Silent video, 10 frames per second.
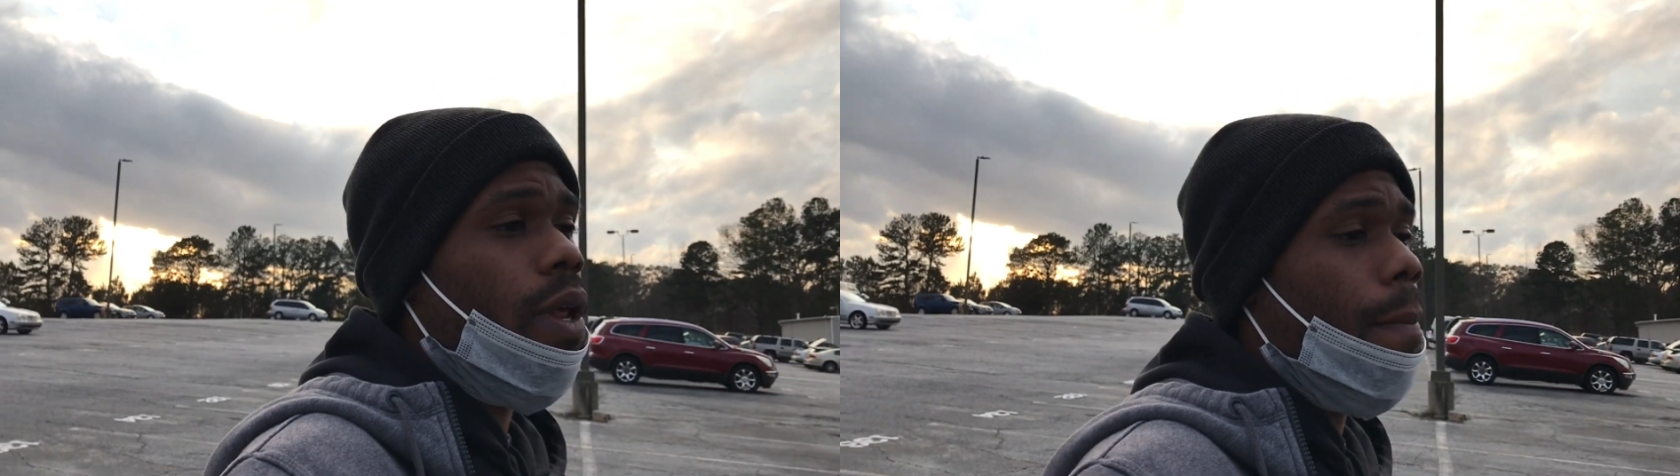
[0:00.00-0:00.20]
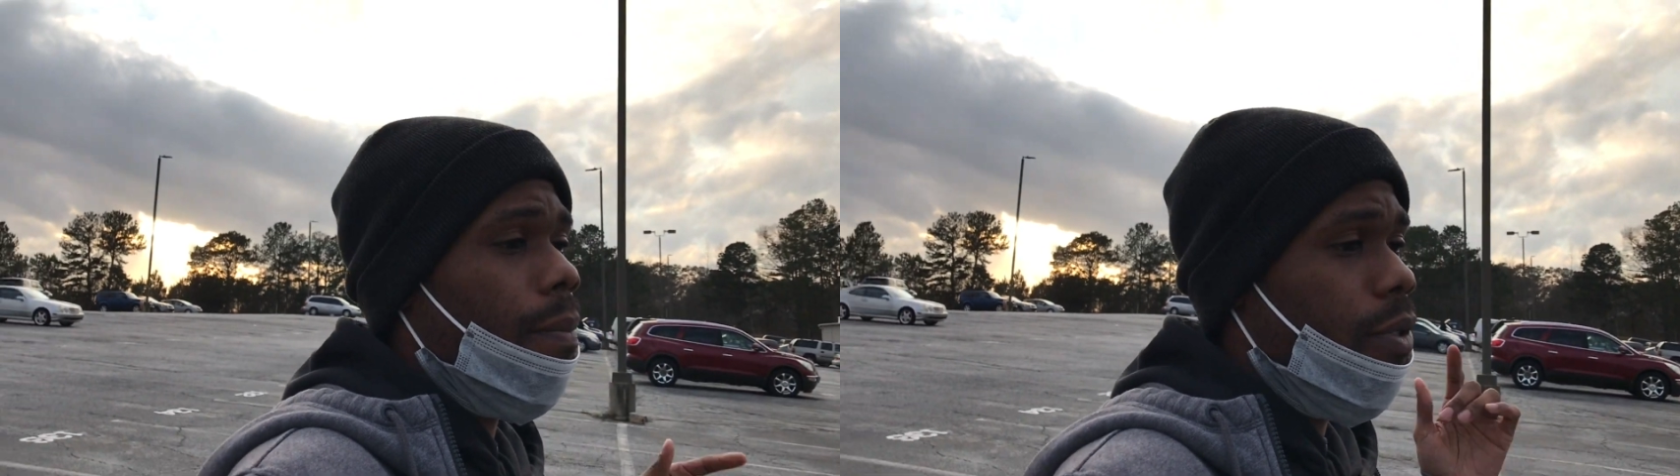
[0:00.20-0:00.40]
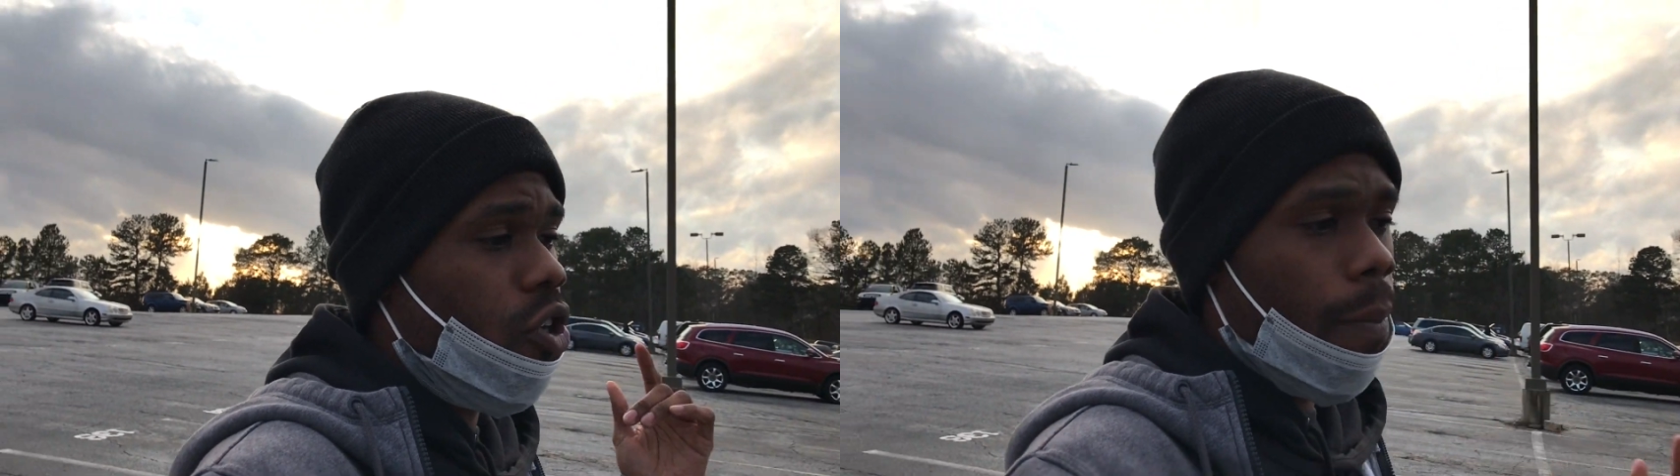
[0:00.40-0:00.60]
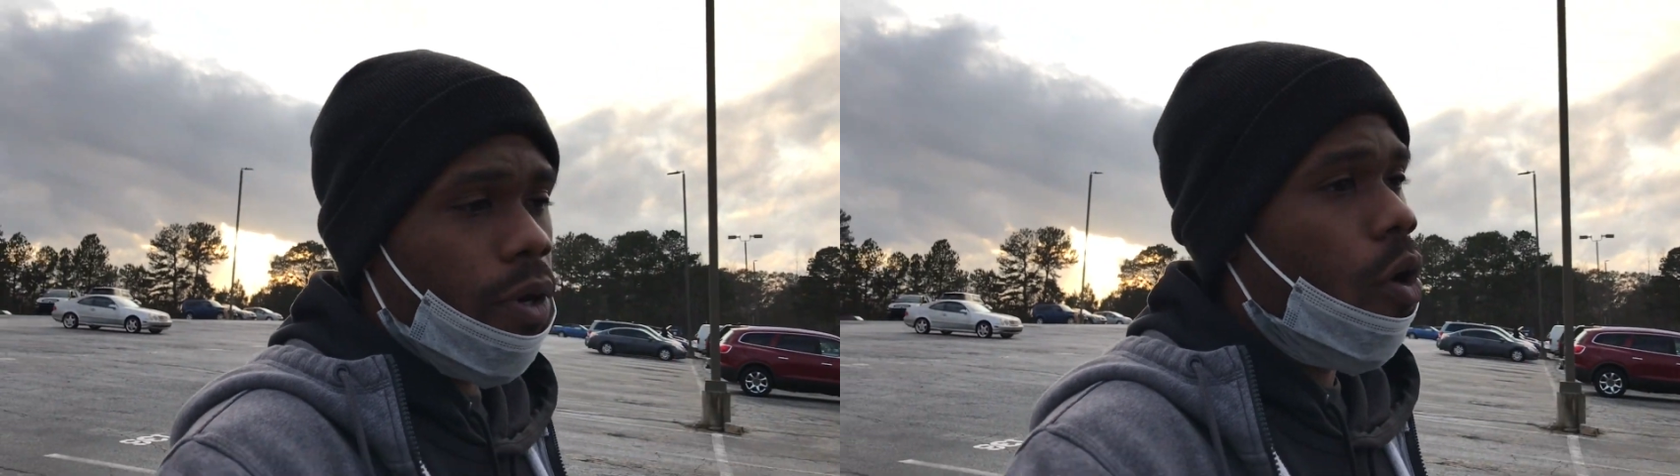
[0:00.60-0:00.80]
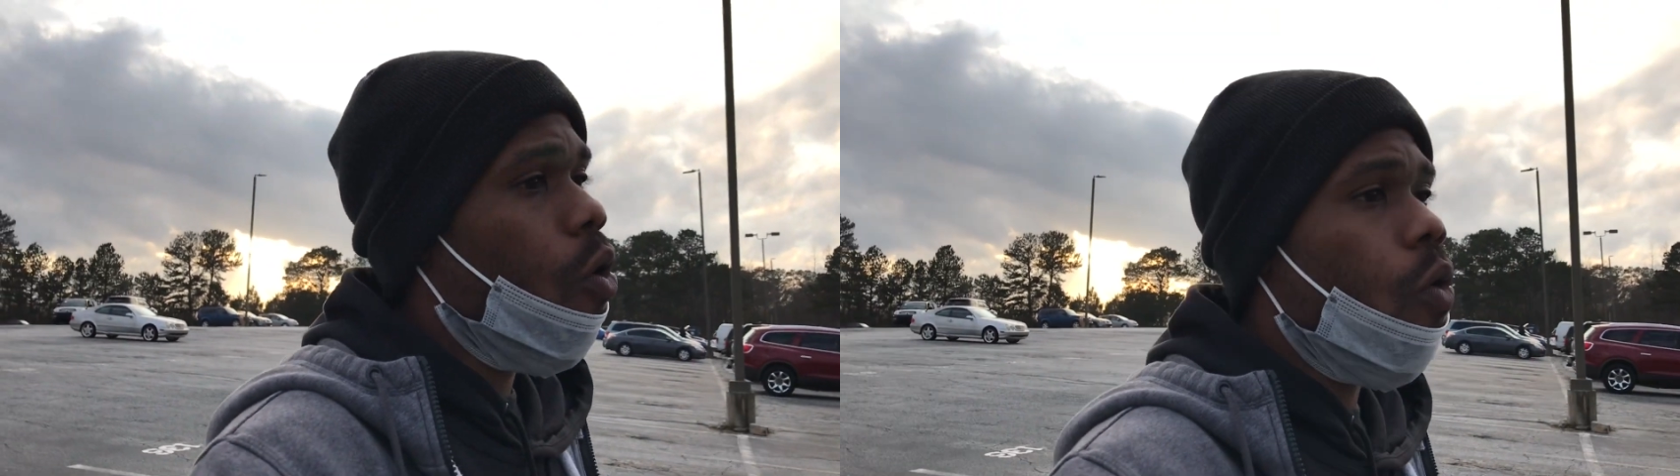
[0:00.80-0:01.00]
I'm gonna be dropping a
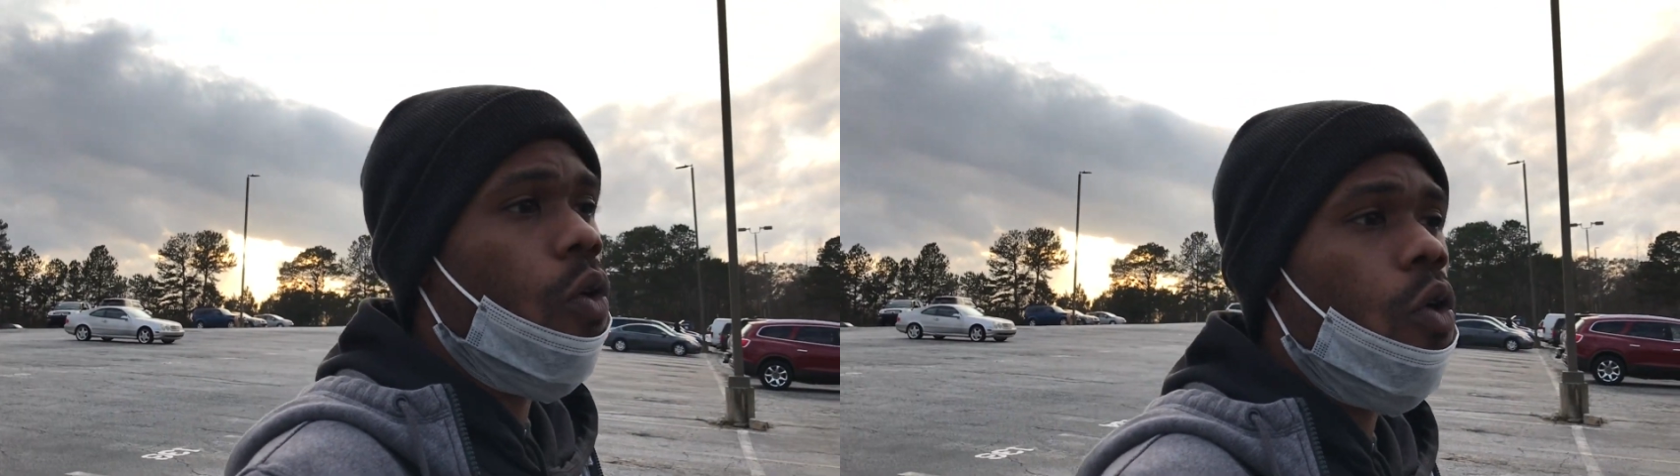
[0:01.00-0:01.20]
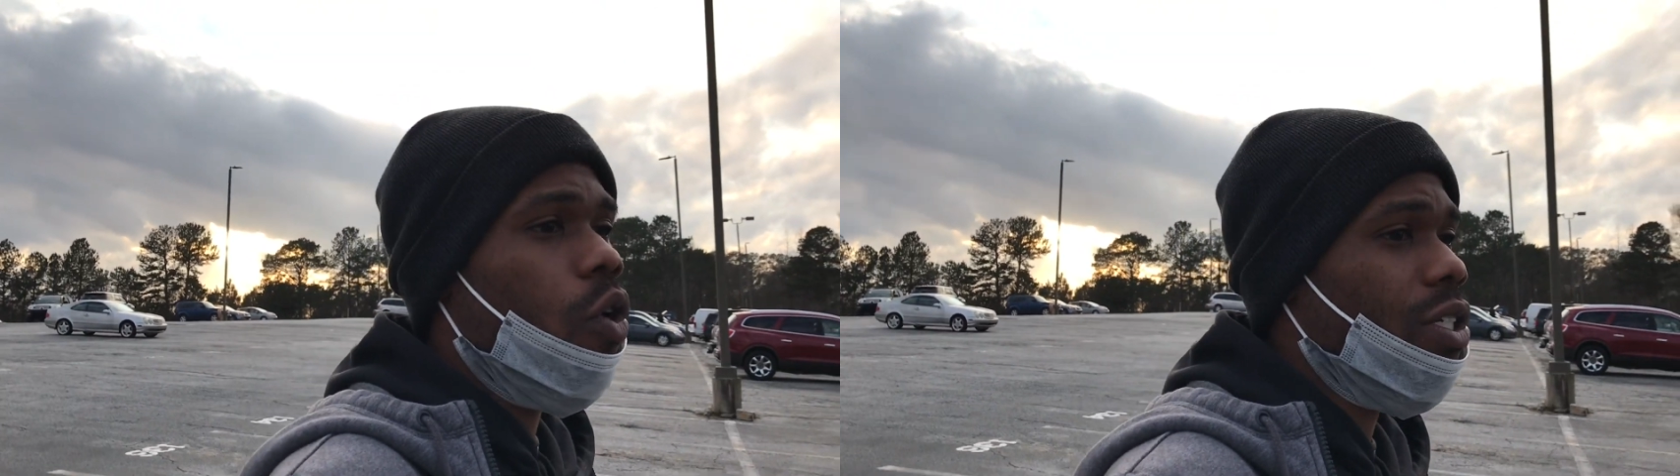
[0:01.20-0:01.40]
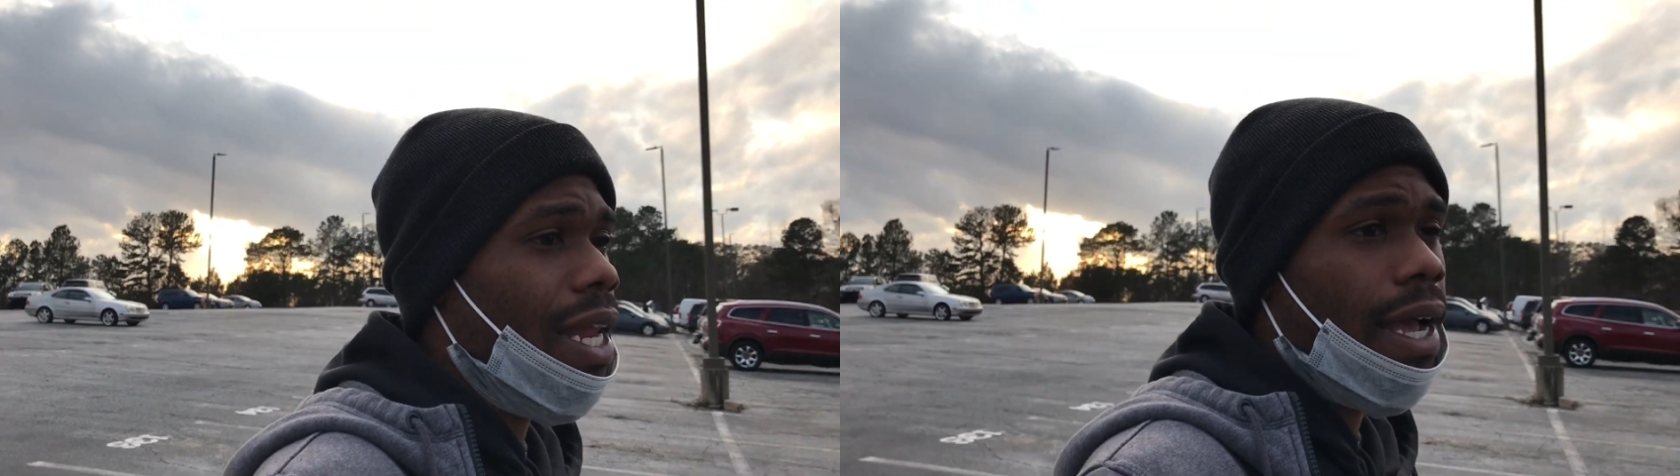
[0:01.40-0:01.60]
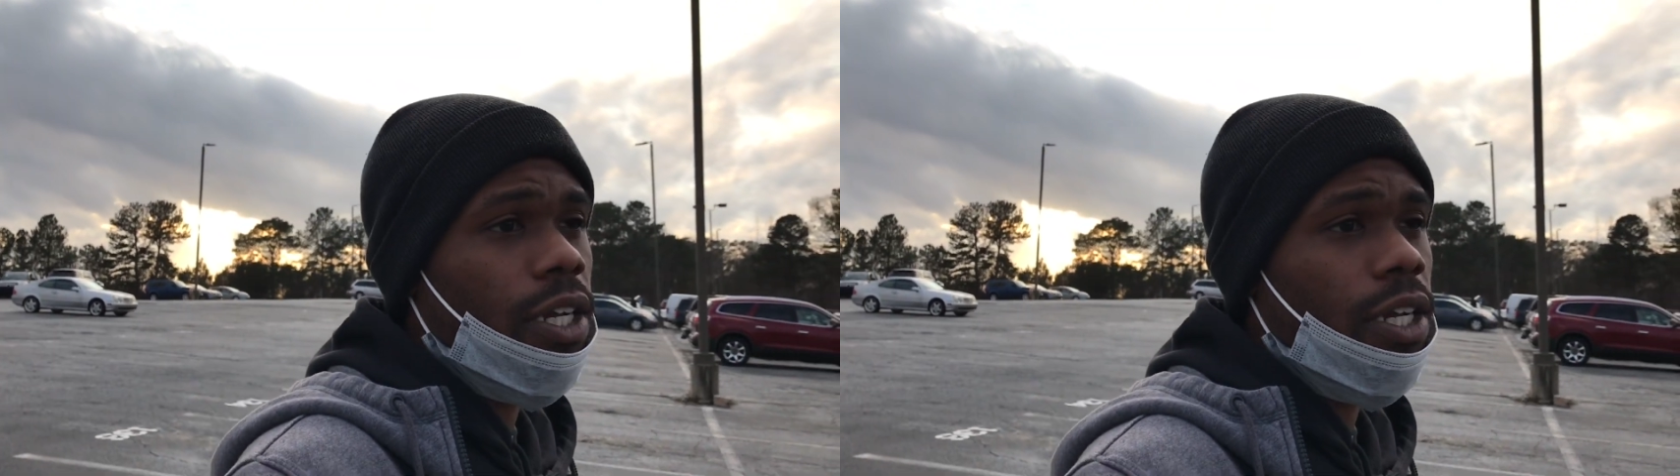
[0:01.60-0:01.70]
whole course like I